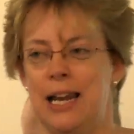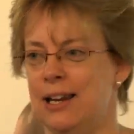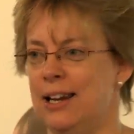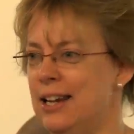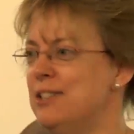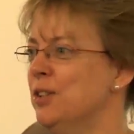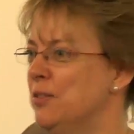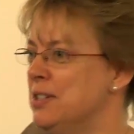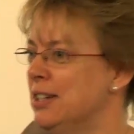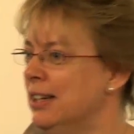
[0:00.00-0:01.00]
Clinic Liaison
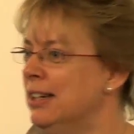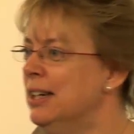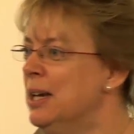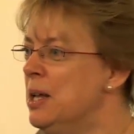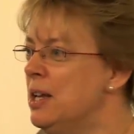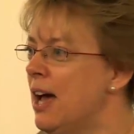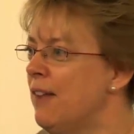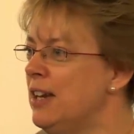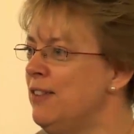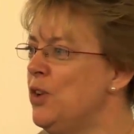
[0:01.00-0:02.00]
Officer.
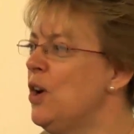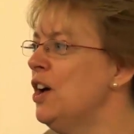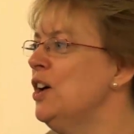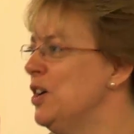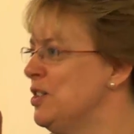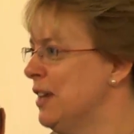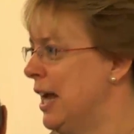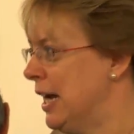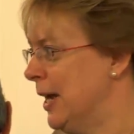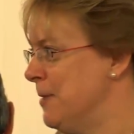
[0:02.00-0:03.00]
Have any of you heard of an
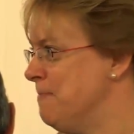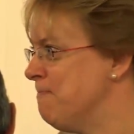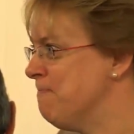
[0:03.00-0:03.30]
ECLO?